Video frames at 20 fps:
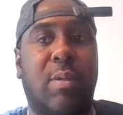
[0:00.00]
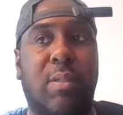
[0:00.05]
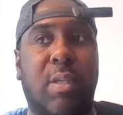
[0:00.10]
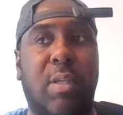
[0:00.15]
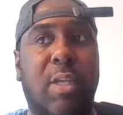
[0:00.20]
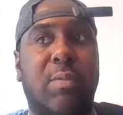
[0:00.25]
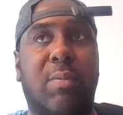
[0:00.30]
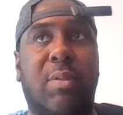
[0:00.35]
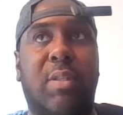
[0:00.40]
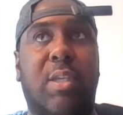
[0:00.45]
with
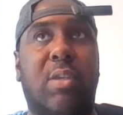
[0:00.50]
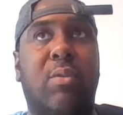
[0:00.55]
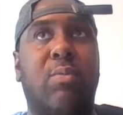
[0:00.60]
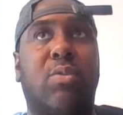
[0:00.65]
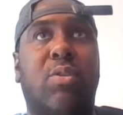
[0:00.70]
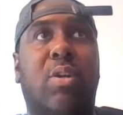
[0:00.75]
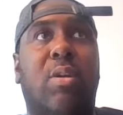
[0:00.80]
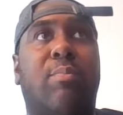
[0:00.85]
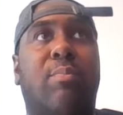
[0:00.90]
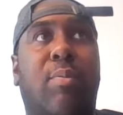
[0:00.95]
Desmond. Like you
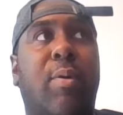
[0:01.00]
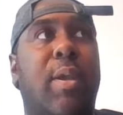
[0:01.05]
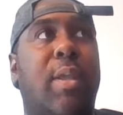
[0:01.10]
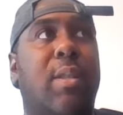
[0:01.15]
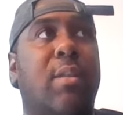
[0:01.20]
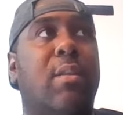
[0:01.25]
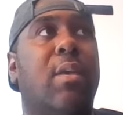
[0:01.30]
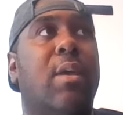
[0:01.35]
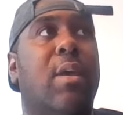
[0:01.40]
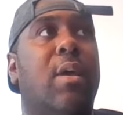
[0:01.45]
would start
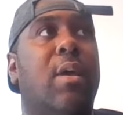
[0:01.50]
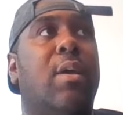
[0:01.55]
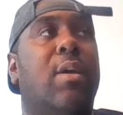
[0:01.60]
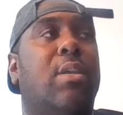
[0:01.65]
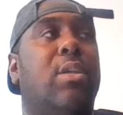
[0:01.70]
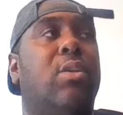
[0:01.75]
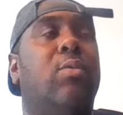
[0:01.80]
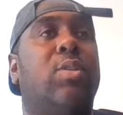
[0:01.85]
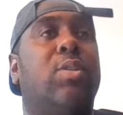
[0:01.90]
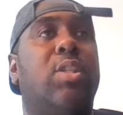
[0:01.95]
pointing,
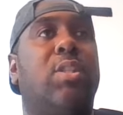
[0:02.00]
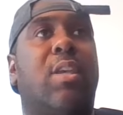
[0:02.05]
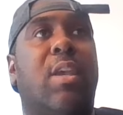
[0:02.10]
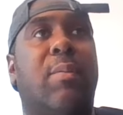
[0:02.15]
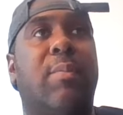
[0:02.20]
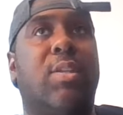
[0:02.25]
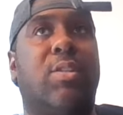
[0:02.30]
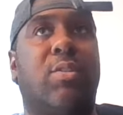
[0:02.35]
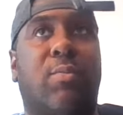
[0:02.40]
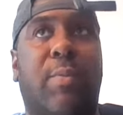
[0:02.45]
you would just
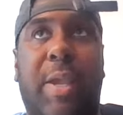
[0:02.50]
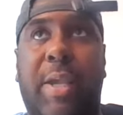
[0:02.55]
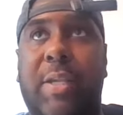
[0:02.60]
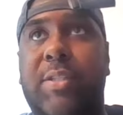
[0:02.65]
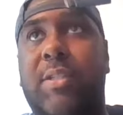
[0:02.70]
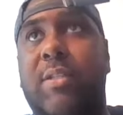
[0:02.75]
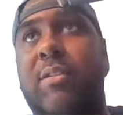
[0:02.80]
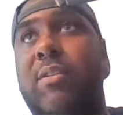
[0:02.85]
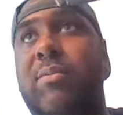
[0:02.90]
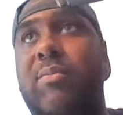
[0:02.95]
give me
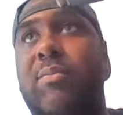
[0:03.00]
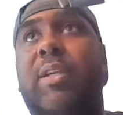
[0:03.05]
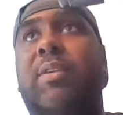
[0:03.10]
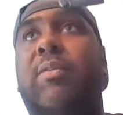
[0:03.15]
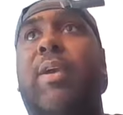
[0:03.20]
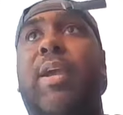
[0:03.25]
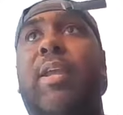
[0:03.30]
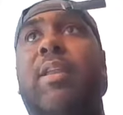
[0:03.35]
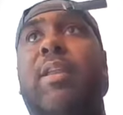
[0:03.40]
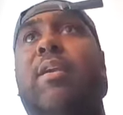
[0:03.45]
direction. You'd be like,
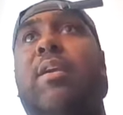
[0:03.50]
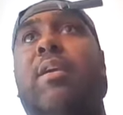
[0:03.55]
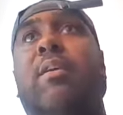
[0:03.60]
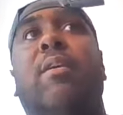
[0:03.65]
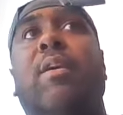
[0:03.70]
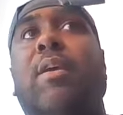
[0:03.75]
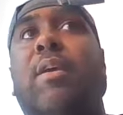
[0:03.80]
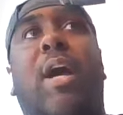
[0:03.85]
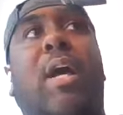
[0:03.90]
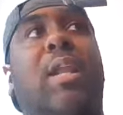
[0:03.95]
yo, Eddie,
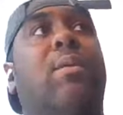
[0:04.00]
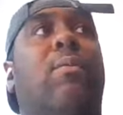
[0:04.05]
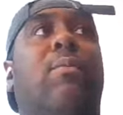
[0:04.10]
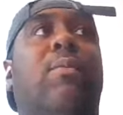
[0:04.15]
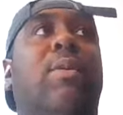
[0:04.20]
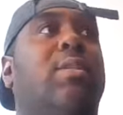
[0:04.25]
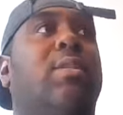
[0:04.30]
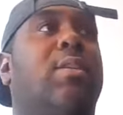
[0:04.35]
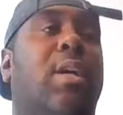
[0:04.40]
here. I know one